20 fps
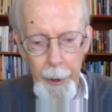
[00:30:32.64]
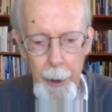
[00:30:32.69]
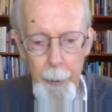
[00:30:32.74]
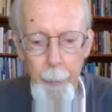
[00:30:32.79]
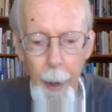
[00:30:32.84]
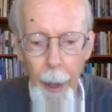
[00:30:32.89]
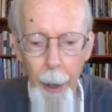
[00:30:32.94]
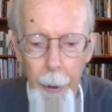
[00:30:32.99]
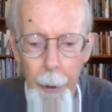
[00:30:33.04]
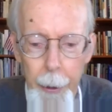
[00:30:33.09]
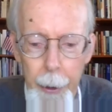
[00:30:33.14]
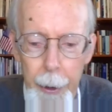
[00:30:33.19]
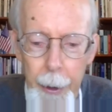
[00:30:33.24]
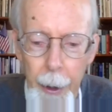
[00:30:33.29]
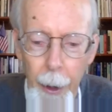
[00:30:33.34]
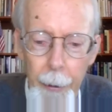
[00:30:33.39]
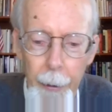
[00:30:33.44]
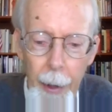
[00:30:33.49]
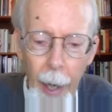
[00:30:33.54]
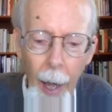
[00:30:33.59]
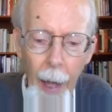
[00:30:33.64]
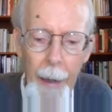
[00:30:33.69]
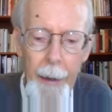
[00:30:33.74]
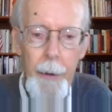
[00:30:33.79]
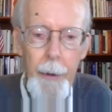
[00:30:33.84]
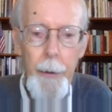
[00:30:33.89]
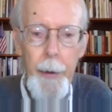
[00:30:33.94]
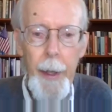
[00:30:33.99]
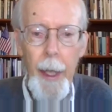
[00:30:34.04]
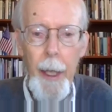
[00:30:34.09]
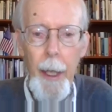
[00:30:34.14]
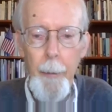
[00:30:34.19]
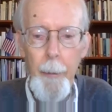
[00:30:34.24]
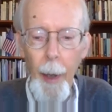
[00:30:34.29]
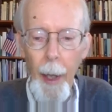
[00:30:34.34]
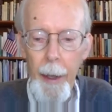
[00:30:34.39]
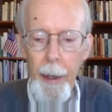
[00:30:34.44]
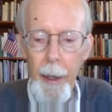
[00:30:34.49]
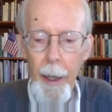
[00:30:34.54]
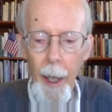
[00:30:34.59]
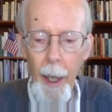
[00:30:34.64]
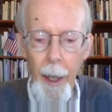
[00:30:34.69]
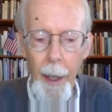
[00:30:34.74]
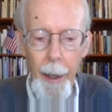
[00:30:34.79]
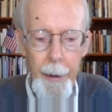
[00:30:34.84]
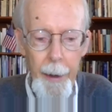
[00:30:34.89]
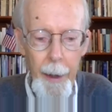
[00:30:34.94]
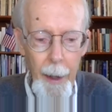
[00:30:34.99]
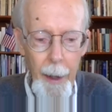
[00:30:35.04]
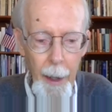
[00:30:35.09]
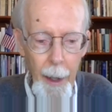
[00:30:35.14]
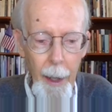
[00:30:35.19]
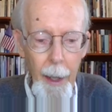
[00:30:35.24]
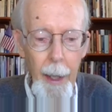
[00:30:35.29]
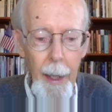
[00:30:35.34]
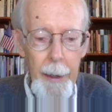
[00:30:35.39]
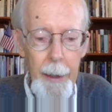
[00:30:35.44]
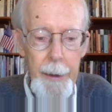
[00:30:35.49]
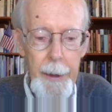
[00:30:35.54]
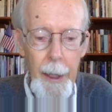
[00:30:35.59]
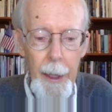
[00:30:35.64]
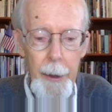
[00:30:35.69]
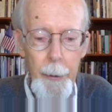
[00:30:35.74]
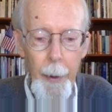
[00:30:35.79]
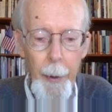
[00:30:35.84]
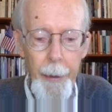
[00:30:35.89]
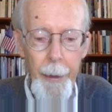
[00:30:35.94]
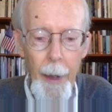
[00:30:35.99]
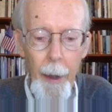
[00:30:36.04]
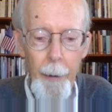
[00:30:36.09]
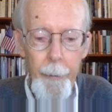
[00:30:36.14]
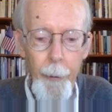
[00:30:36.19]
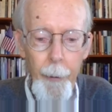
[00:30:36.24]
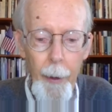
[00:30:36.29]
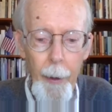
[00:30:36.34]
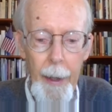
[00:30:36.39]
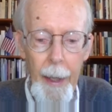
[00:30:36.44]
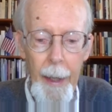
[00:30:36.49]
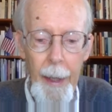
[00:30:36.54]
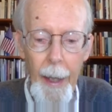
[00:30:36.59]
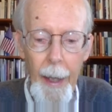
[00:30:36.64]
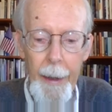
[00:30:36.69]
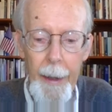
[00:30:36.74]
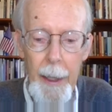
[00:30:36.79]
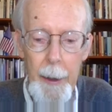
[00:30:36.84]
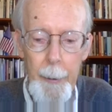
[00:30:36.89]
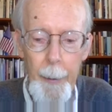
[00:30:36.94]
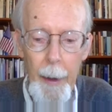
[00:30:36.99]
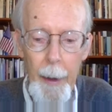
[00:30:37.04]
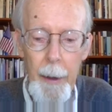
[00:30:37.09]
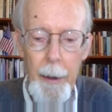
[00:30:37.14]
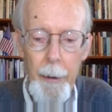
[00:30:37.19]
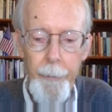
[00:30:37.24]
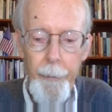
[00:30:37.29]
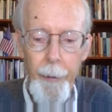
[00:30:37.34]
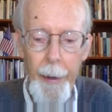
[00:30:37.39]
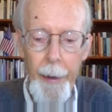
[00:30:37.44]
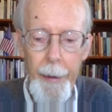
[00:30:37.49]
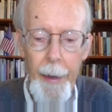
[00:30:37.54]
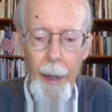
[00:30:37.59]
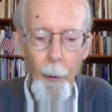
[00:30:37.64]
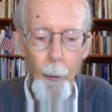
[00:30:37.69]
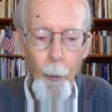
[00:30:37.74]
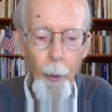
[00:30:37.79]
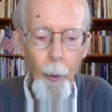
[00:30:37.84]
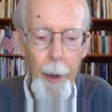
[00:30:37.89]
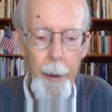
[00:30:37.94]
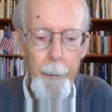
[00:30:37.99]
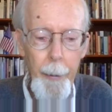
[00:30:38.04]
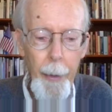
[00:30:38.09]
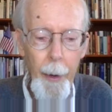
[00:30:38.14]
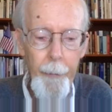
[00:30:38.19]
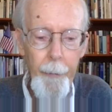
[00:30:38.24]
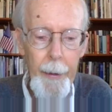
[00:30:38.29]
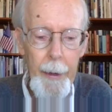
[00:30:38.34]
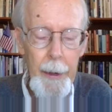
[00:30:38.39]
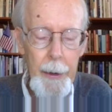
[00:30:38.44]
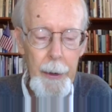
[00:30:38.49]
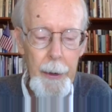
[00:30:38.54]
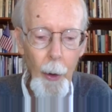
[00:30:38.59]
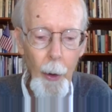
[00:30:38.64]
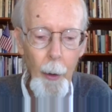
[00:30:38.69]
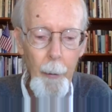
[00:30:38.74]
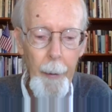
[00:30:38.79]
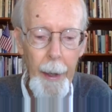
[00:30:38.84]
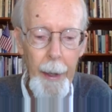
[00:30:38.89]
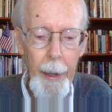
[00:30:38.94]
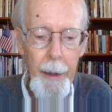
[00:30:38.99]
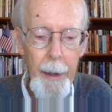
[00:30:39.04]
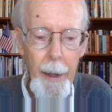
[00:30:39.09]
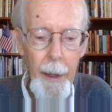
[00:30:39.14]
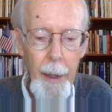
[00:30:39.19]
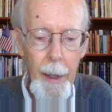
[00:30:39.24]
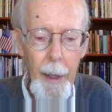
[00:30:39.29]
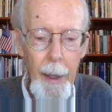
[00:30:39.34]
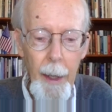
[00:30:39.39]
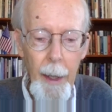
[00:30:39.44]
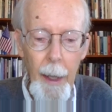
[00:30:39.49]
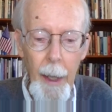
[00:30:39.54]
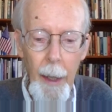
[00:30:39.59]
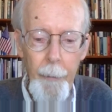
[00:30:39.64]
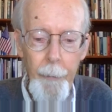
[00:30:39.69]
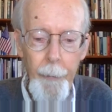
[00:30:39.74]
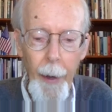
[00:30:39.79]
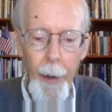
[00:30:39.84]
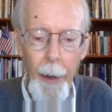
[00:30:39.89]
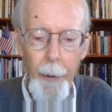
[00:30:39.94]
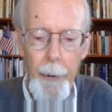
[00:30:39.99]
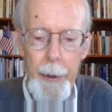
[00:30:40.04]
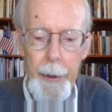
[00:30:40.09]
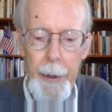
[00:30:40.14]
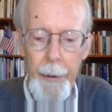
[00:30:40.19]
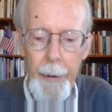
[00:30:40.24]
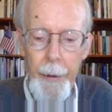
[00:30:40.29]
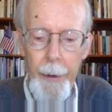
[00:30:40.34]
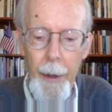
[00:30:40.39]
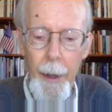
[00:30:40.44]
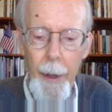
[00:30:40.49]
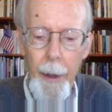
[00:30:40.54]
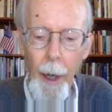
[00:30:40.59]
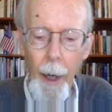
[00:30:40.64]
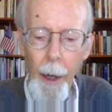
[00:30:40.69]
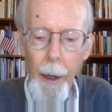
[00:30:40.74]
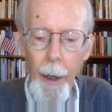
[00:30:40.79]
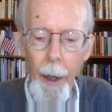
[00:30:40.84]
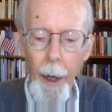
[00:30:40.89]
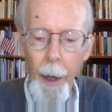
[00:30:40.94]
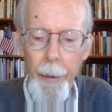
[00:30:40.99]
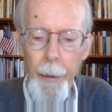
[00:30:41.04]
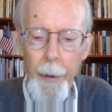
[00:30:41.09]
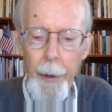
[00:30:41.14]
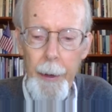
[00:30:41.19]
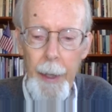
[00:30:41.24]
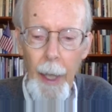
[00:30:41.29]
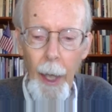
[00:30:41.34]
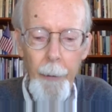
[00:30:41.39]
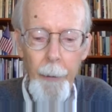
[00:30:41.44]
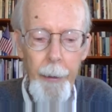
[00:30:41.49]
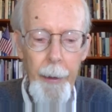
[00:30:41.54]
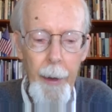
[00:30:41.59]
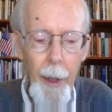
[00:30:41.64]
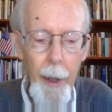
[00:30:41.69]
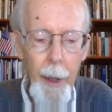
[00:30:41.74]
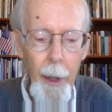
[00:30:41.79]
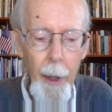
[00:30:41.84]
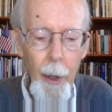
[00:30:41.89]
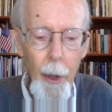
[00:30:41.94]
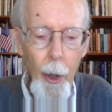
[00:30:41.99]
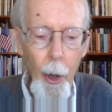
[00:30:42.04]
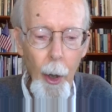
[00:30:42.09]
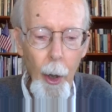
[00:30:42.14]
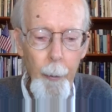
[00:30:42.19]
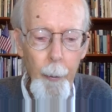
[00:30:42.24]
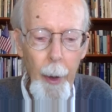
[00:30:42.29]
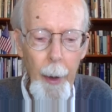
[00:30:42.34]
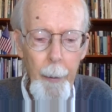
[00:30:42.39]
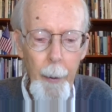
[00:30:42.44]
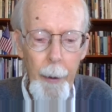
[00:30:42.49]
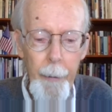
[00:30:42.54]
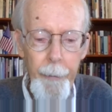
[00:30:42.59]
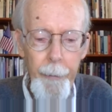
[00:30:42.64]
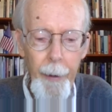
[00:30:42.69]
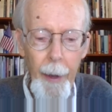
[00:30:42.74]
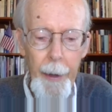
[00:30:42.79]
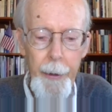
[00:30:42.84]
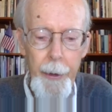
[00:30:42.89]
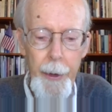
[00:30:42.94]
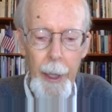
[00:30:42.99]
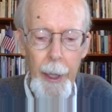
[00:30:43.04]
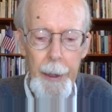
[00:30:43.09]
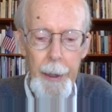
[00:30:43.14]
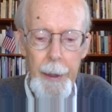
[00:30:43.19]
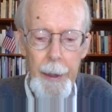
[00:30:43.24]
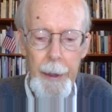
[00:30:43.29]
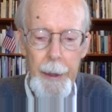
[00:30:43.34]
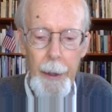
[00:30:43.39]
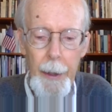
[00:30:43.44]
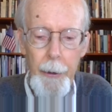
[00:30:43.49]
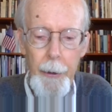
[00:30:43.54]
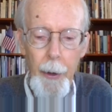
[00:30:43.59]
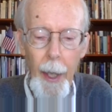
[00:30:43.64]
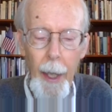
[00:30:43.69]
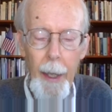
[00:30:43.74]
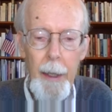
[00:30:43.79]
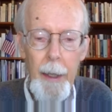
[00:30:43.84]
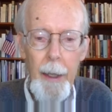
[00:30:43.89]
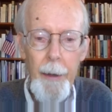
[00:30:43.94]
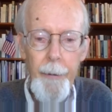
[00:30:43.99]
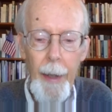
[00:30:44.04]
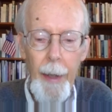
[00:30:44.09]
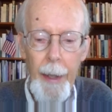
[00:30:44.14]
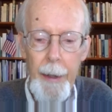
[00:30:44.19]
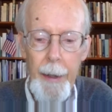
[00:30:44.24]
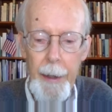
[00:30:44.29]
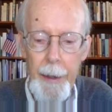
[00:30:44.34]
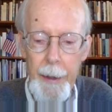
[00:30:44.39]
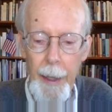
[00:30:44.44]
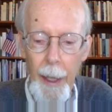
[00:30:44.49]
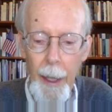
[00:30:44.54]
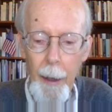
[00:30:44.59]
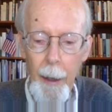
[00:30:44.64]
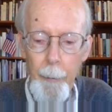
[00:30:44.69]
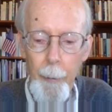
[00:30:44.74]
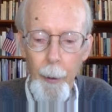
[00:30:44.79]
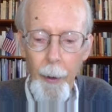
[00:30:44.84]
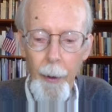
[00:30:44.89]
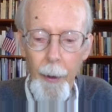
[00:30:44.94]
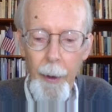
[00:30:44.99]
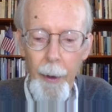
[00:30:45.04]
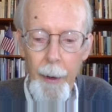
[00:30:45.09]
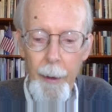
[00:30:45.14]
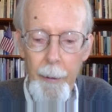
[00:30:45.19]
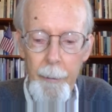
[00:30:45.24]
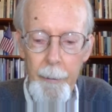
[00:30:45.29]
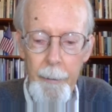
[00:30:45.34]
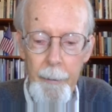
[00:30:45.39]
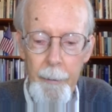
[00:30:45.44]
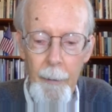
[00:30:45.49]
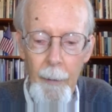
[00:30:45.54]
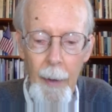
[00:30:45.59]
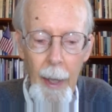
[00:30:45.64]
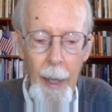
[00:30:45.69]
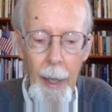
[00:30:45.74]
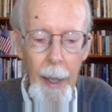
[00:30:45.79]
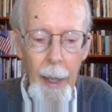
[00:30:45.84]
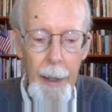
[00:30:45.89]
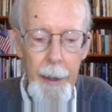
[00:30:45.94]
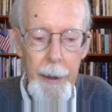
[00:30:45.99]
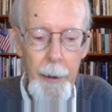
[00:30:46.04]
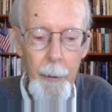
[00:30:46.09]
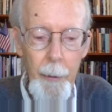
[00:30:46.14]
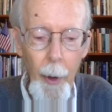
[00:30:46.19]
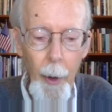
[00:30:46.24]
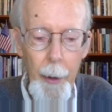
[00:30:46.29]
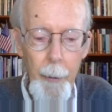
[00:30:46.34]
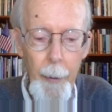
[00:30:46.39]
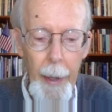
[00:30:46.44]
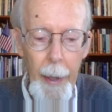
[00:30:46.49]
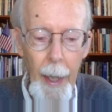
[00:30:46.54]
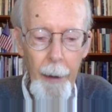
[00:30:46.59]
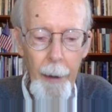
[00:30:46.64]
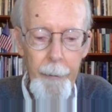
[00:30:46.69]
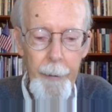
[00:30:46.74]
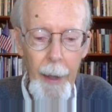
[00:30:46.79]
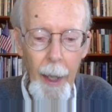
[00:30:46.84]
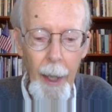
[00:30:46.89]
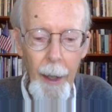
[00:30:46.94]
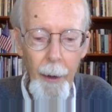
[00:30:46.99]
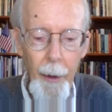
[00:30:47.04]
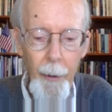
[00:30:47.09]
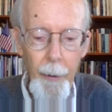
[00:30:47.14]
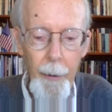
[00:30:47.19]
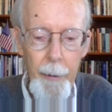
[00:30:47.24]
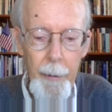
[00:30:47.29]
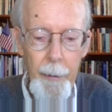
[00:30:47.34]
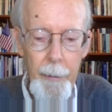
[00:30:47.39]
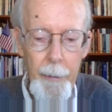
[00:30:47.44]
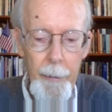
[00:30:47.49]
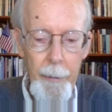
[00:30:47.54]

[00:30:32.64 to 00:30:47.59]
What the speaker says: since marriages are not created by God, and since we therefore cannot expect to find that one perfect soulmate, it follows that there are others out there whom we would find just as attractive and desirable as the one we have now.